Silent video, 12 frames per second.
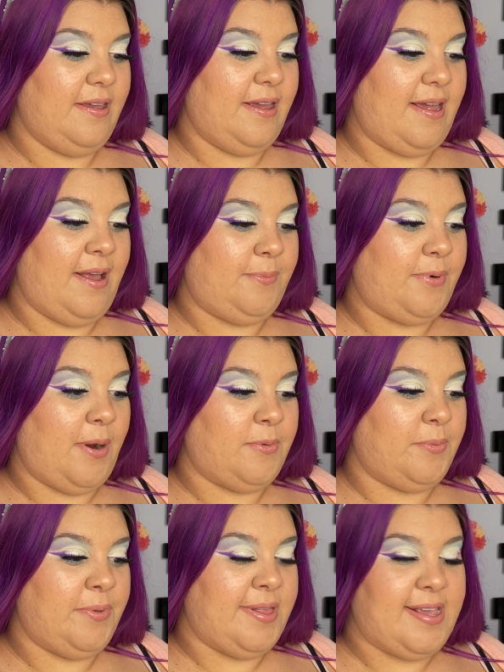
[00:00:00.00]
I'll
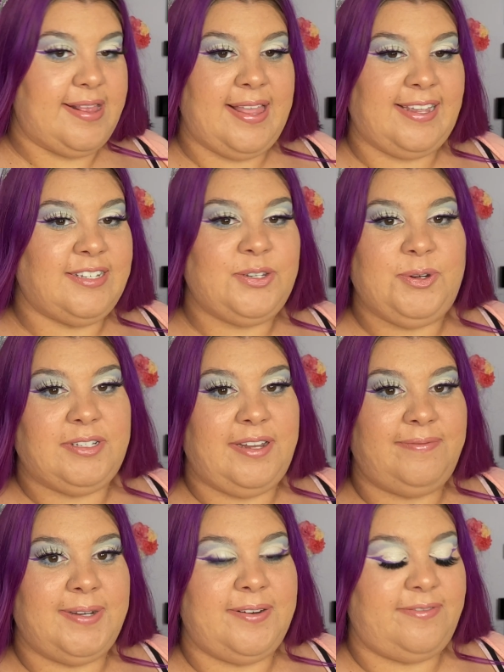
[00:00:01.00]
probably, like, as soon as
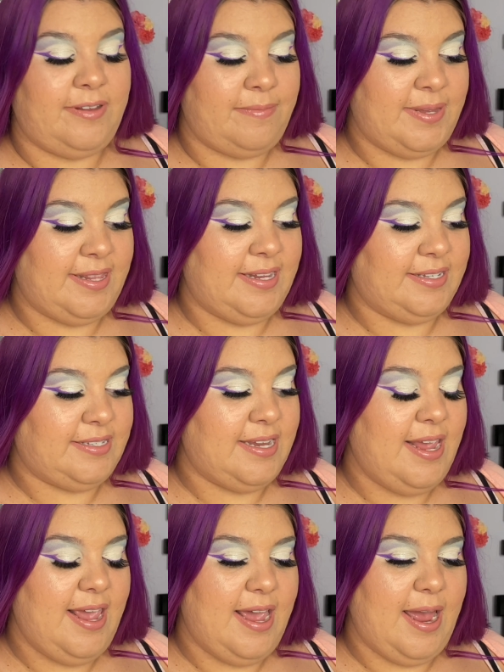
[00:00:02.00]
I'm done filming this,
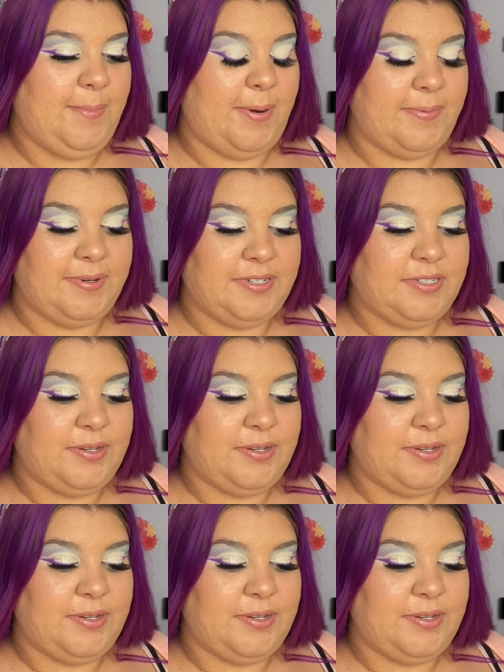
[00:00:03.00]
I'm probably just